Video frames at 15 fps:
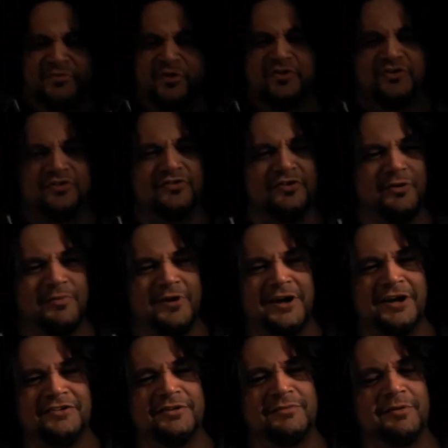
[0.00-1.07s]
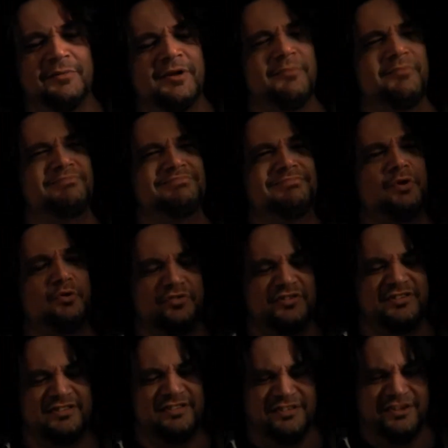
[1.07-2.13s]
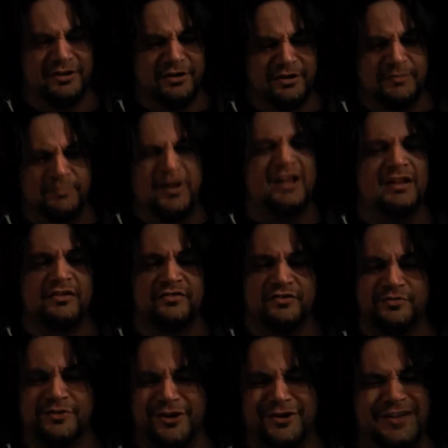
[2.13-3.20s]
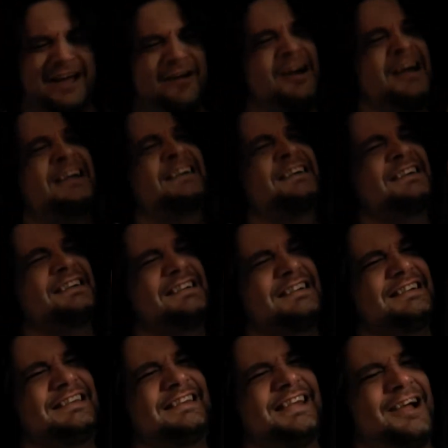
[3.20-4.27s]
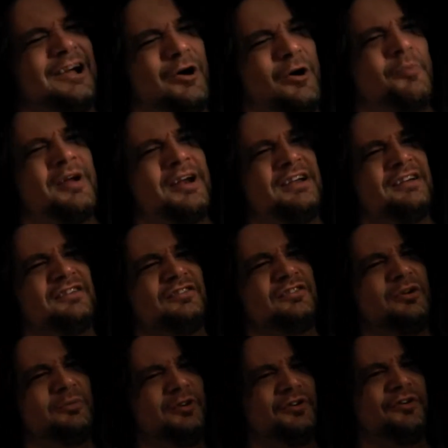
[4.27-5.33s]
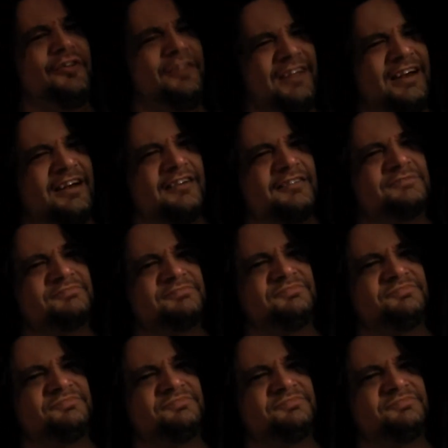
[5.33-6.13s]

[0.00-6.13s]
You can start by accepting my most sincere apologies regarding the hour. I hope I didn't disturb you during dinner.